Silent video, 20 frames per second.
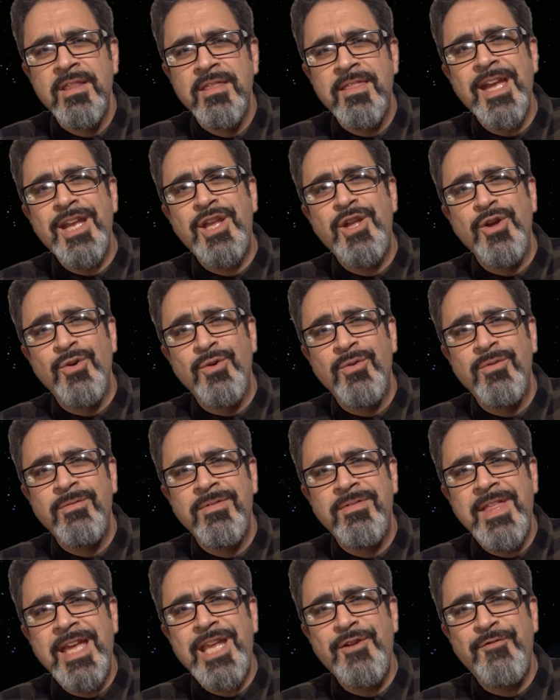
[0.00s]
Thank
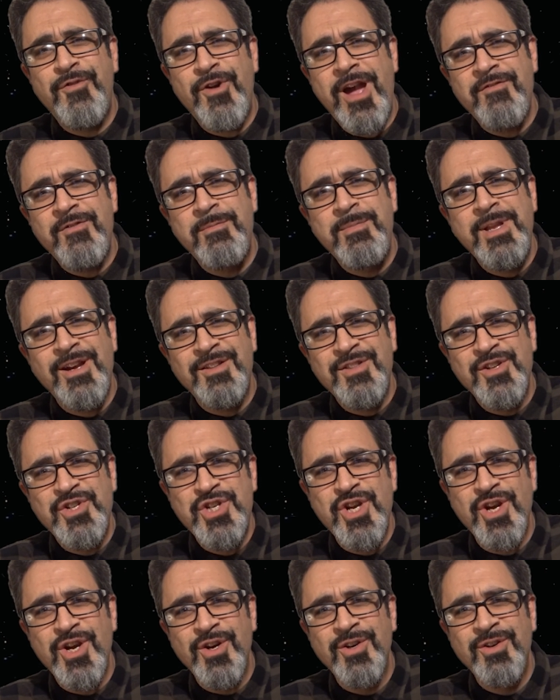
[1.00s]
you. Thank you for having me on the
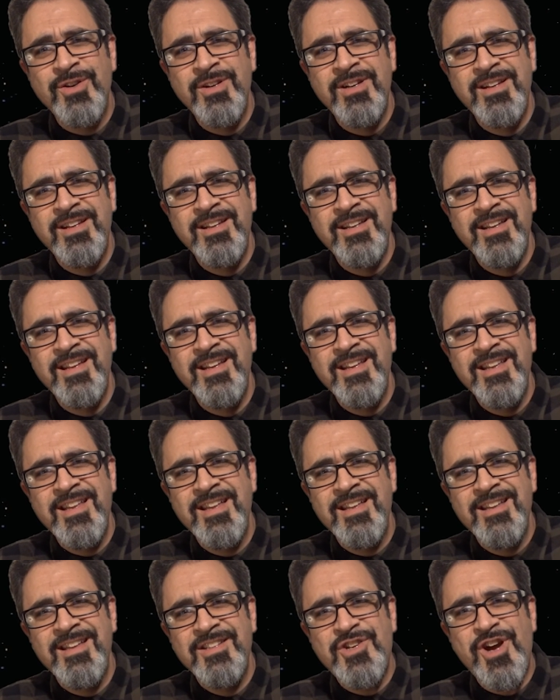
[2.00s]
show.